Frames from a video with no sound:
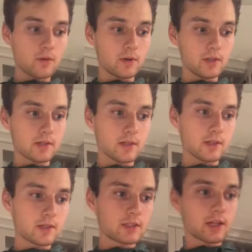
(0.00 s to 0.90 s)
what is
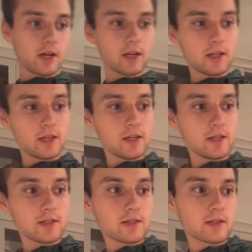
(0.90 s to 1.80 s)
this?
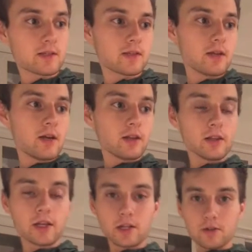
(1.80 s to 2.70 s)
Chinese
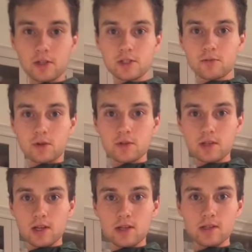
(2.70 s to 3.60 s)
licorice root
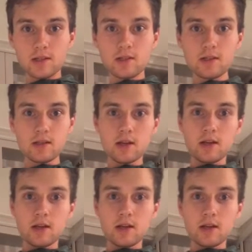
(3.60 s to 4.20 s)
slices,